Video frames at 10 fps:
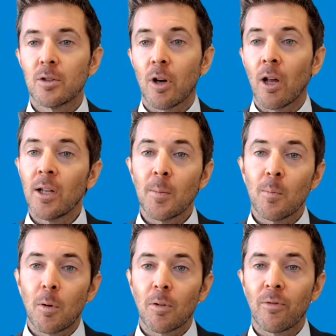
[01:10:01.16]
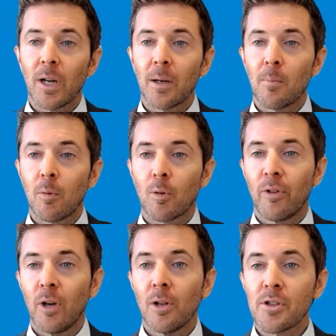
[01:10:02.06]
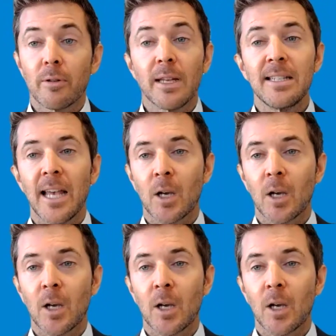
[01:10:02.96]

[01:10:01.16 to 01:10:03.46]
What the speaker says: dollar portfolios through Easy